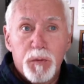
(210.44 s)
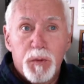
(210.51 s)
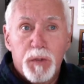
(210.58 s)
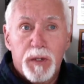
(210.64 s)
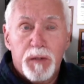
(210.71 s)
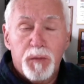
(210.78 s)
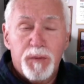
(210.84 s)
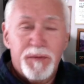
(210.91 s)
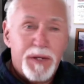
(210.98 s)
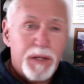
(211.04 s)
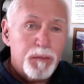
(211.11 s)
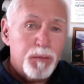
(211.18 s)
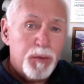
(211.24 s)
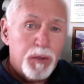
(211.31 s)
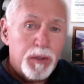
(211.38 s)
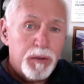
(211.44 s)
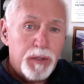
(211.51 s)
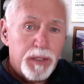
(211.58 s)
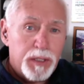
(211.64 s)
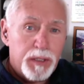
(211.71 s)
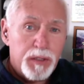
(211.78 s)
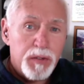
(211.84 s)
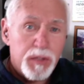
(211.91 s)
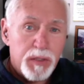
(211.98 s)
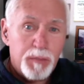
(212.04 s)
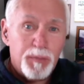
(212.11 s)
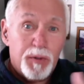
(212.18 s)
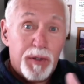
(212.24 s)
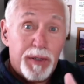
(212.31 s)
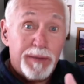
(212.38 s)
And we've got a broad audience and a
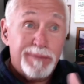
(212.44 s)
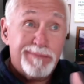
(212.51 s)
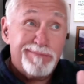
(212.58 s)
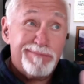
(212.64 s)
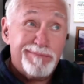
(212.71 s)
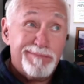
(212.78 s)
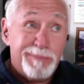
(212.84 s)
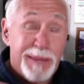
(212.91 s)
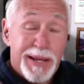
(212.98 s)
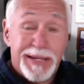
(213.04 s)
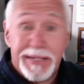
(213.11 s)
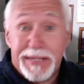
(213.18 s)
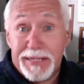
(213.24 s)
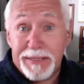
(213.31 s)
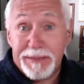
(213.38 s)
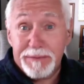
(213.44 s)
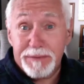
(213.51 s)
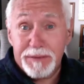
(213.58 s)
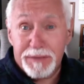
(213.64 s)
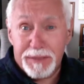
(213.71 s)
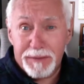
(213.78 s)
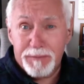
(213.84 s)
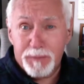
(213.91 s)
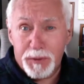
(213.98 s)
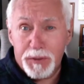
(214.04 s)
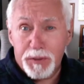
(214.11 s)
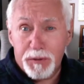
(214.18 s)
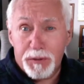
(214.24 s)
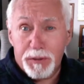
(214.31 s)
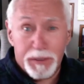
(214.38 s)
broad mandate. Is that what
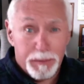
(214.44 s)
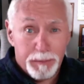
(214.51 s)
you call it?